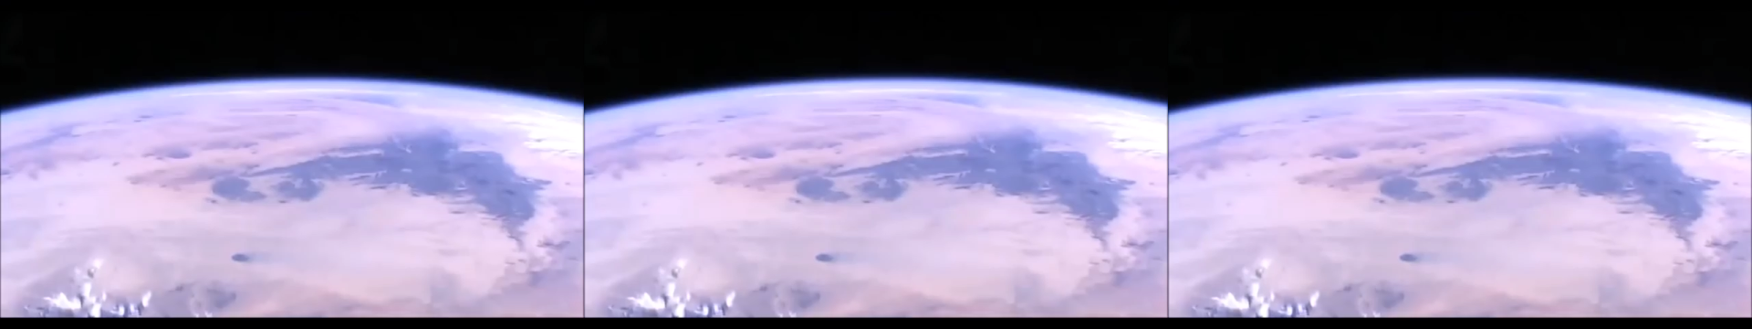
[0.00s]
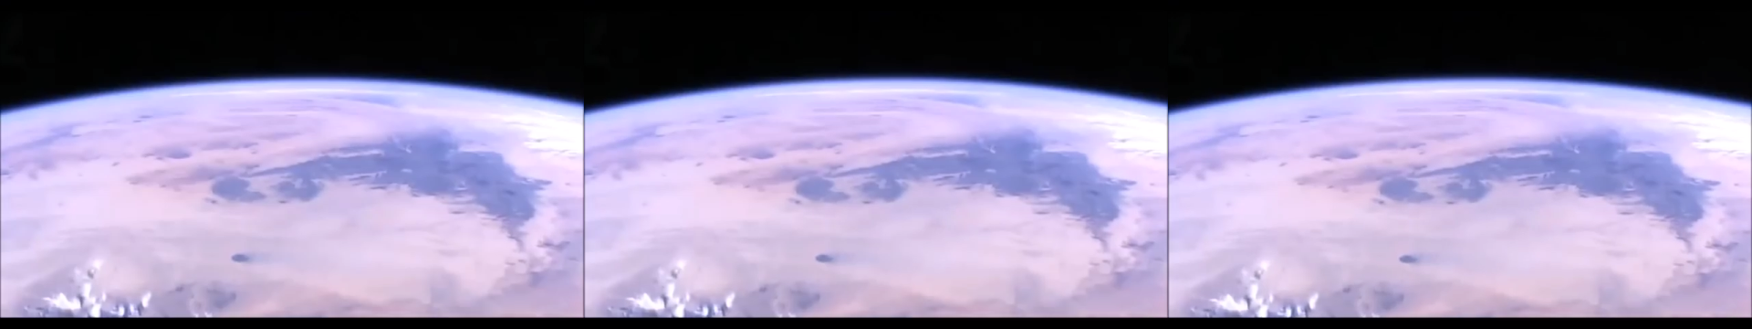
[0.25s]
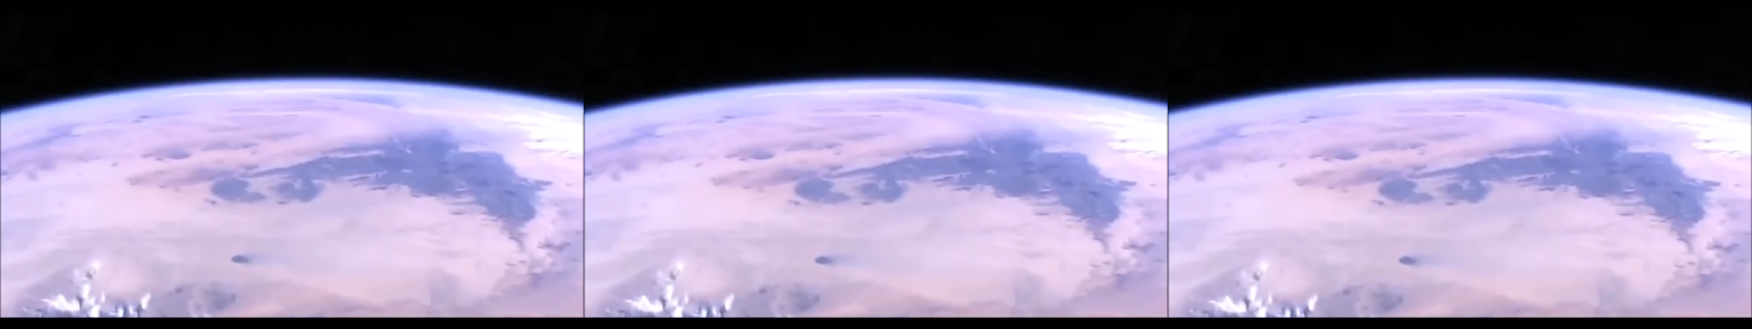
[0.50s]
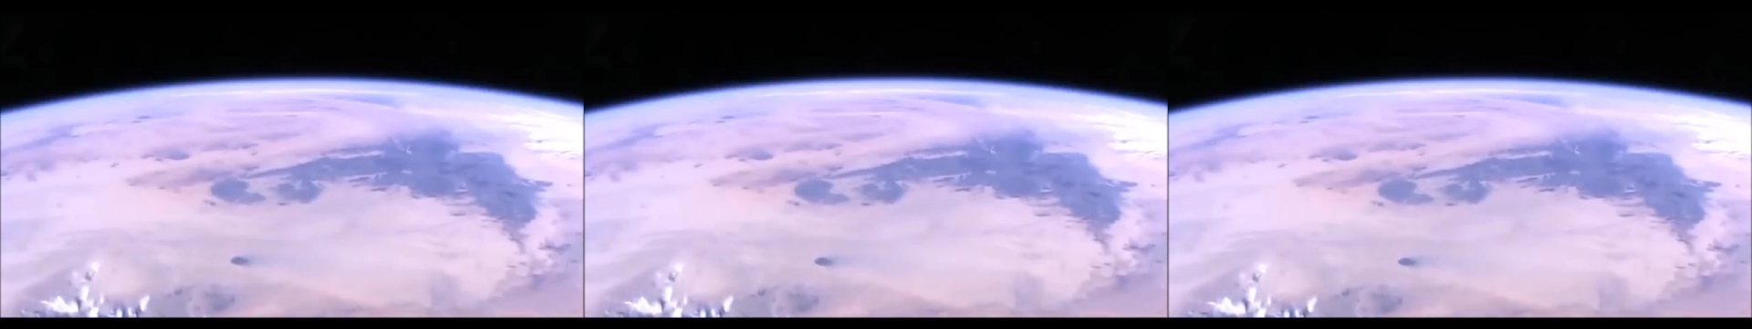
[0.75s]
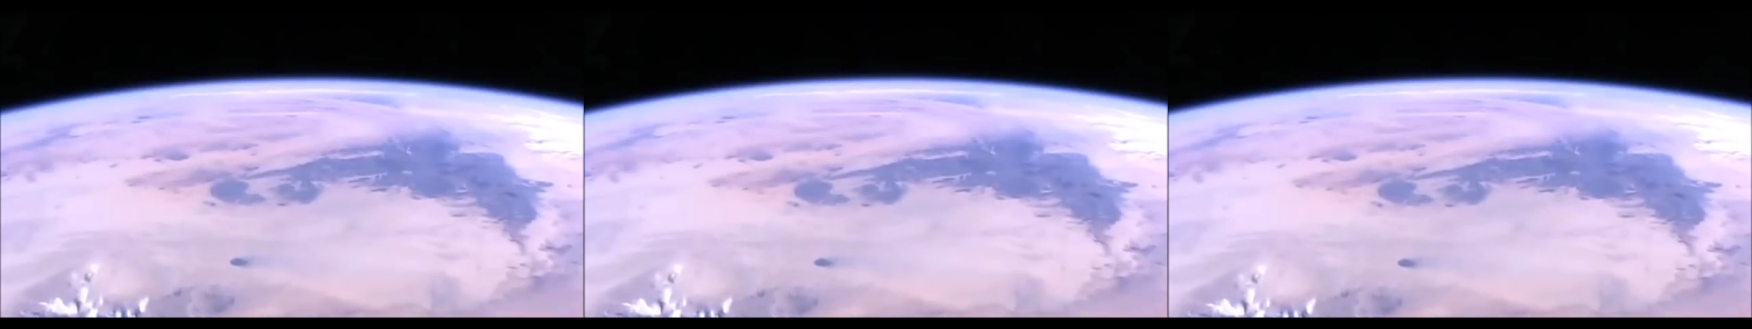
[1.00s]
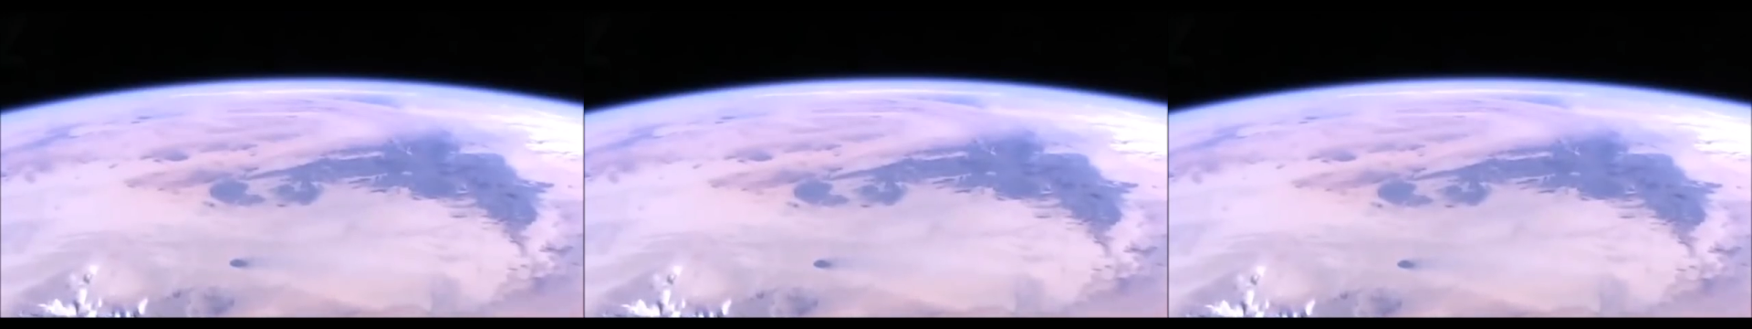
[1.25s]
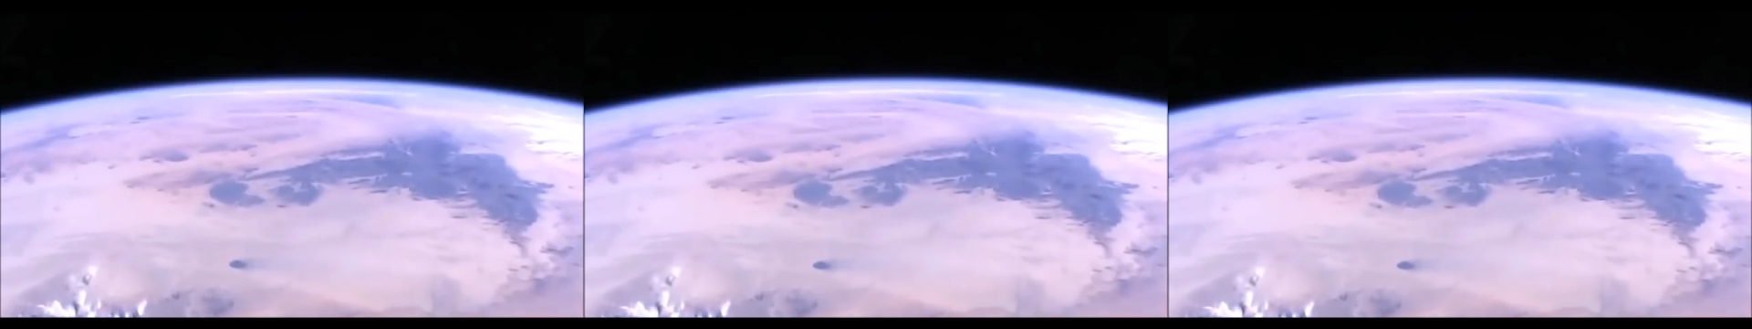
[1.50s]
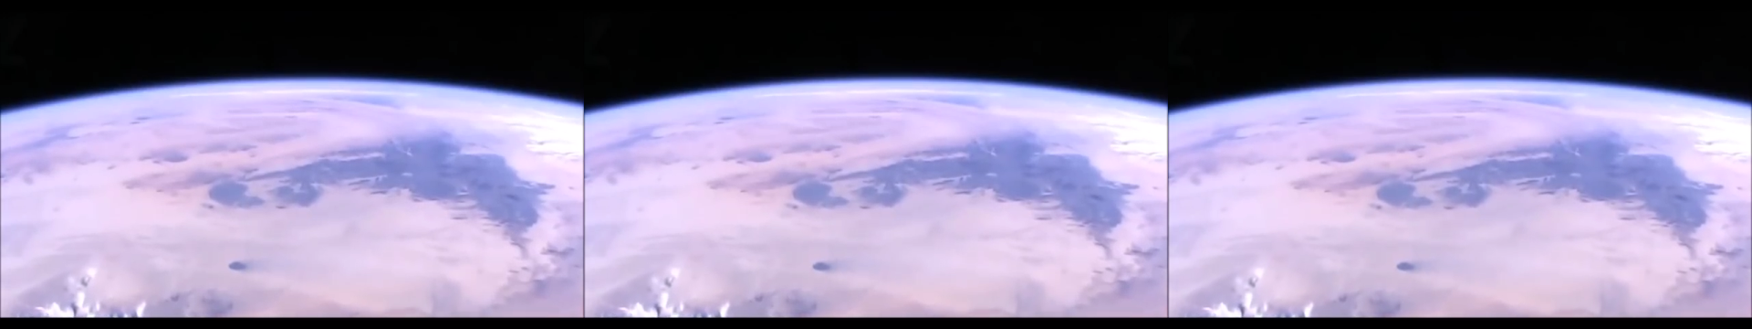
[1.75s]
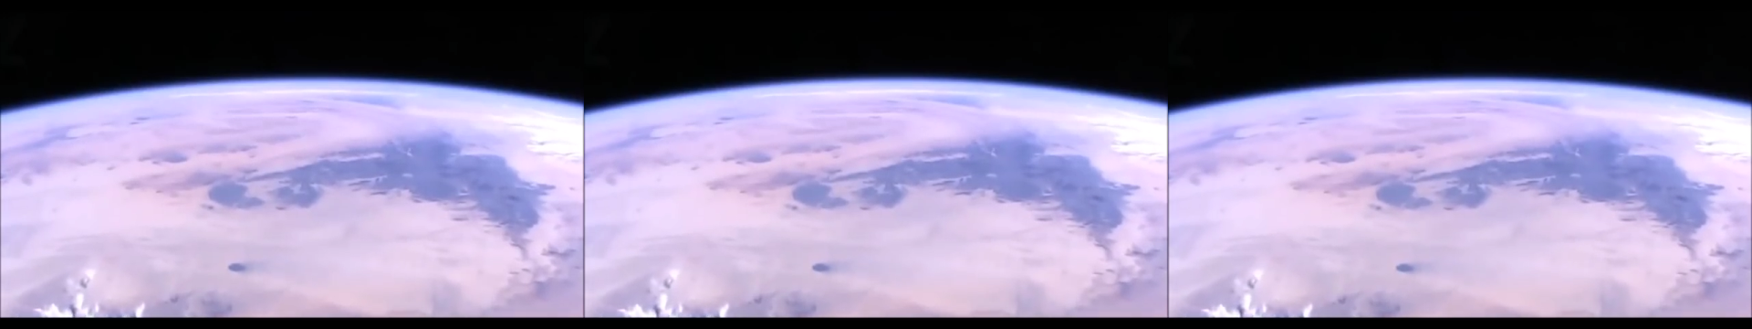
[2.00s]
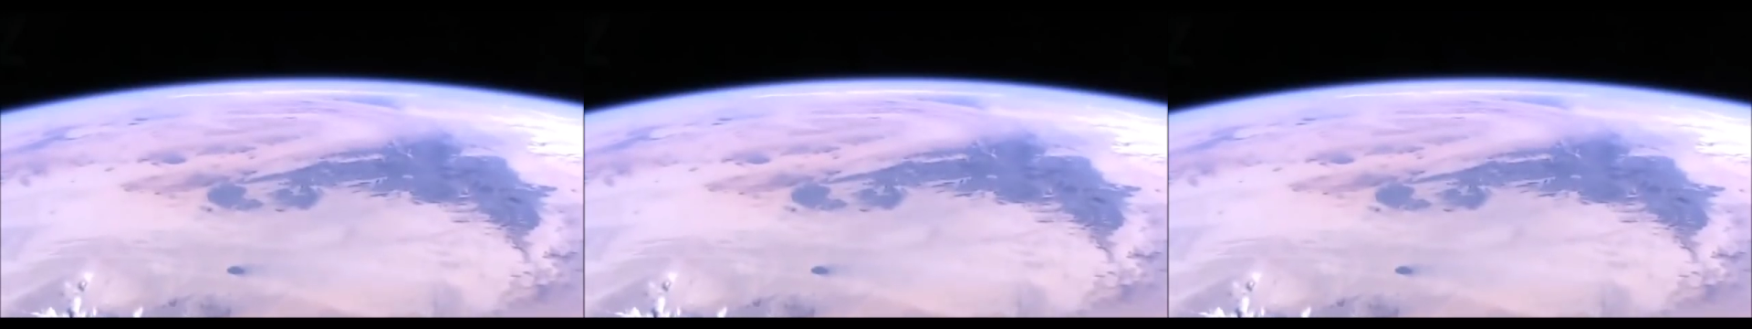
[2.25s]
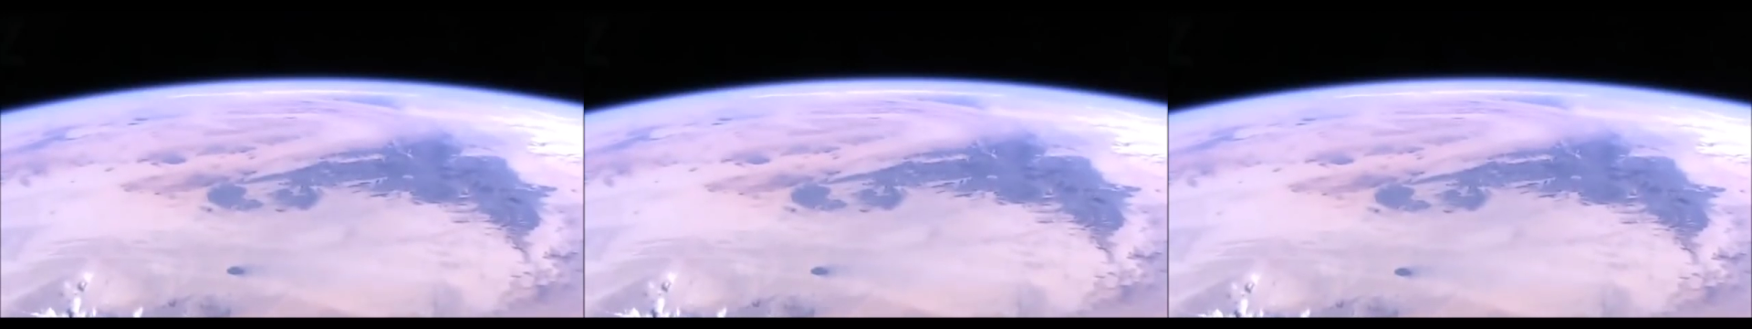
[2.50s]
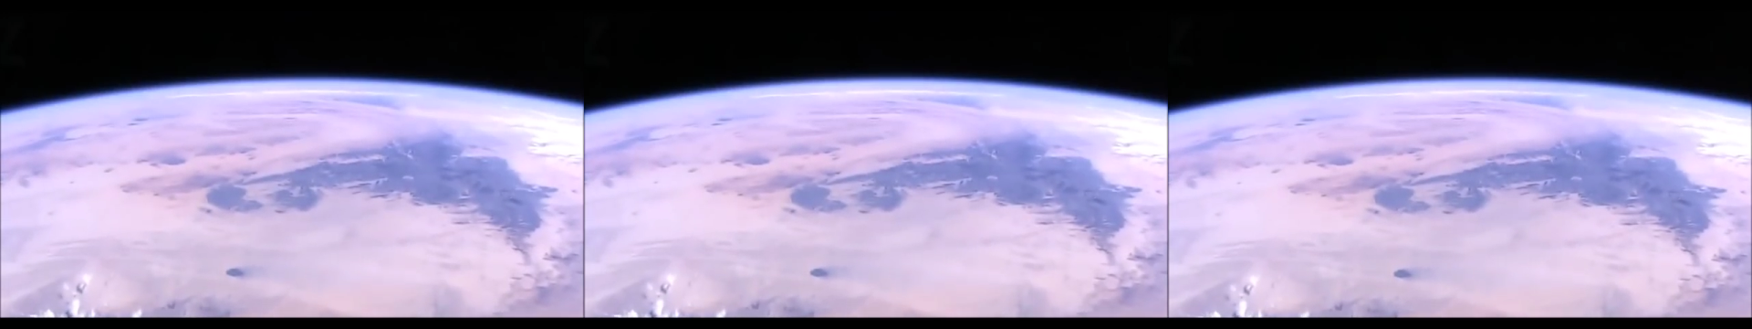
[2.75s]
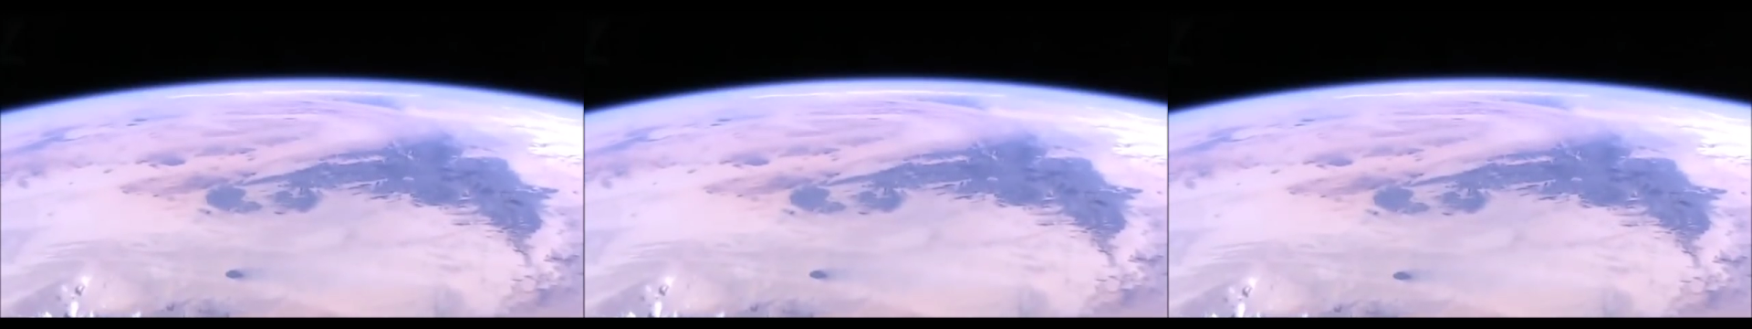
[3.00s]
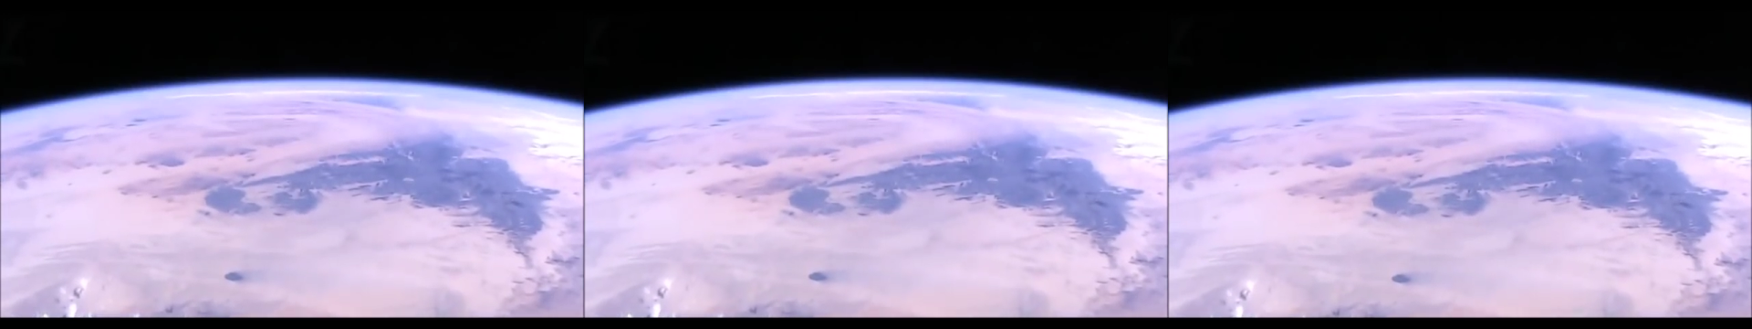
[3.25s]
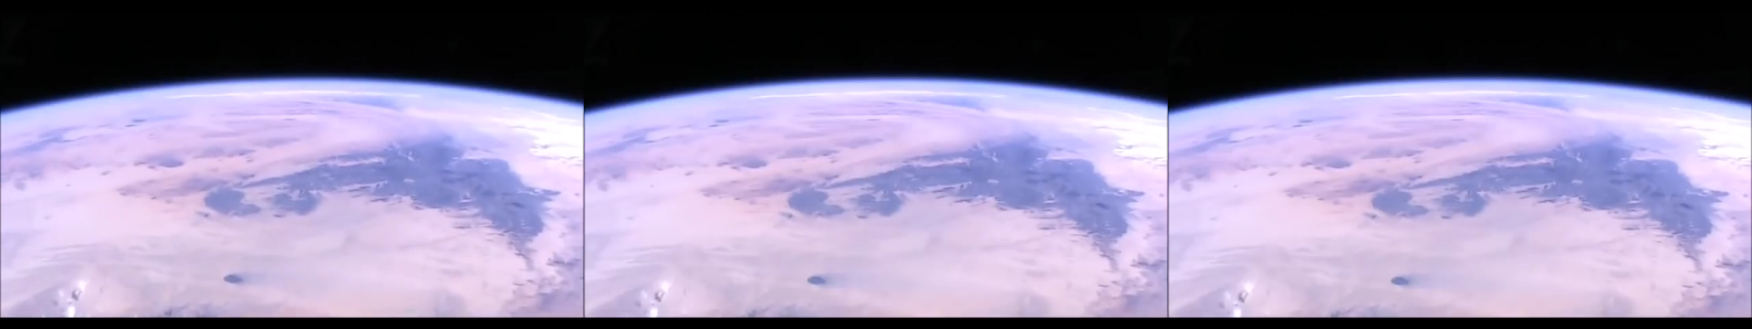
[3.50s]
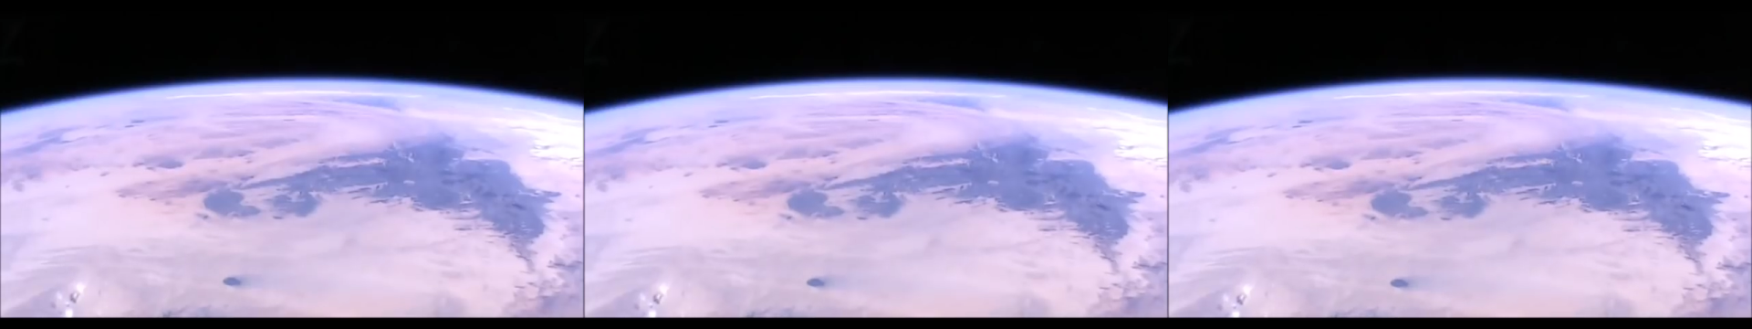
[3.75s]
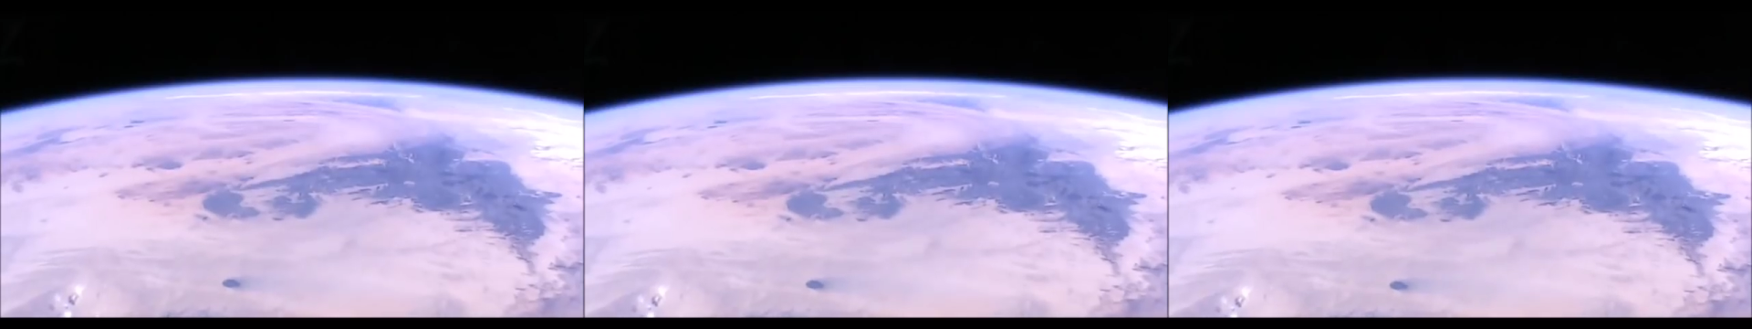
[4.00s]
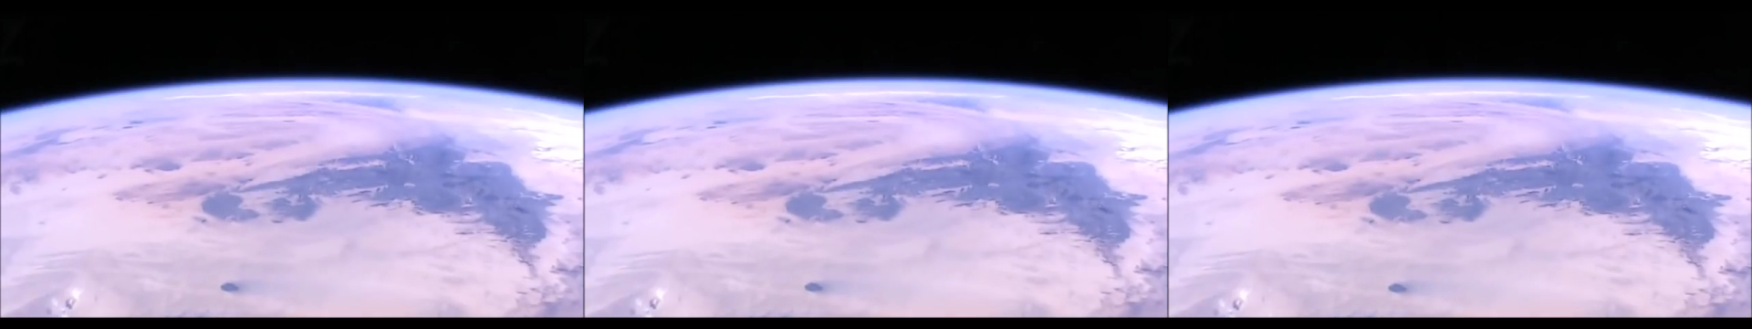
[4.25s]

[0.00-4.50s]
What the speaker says: [unreadable: no face in view]